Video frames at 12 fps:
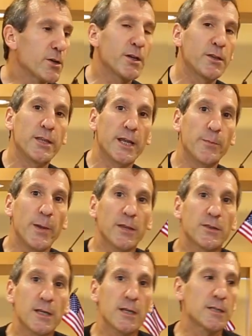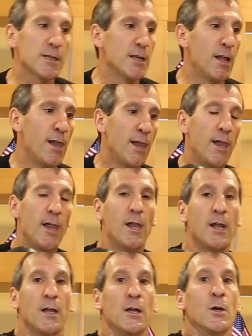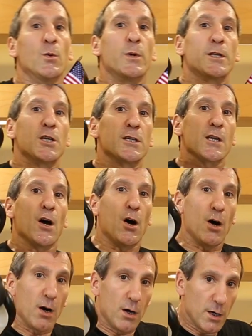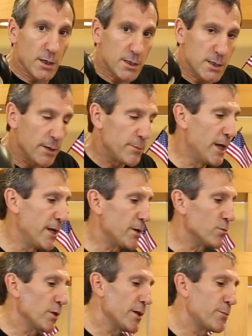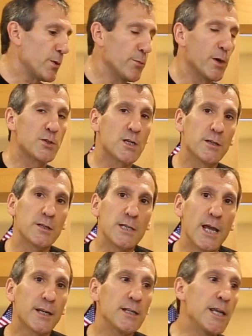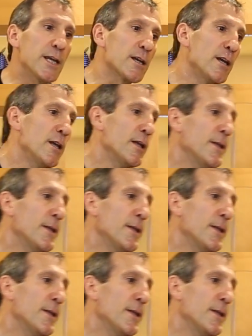good thing about this, which is awesome, it really promotes good technique,